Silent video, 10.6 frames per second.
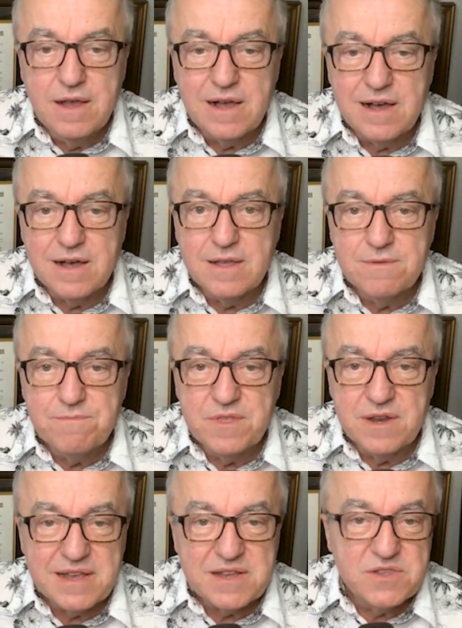The
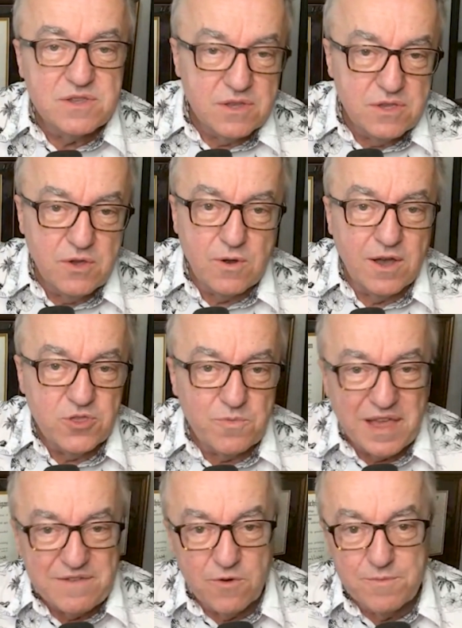next Your Author
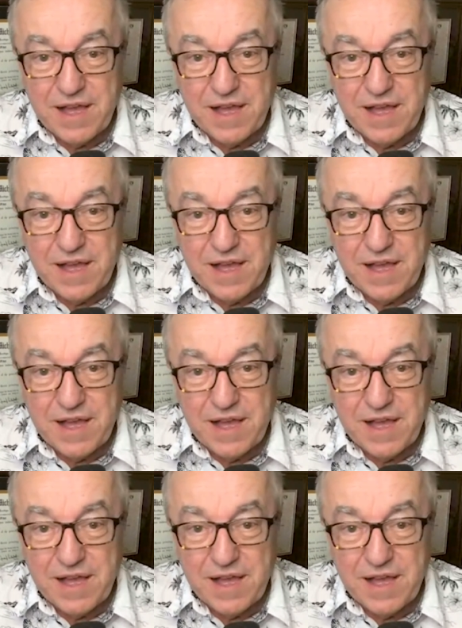Platform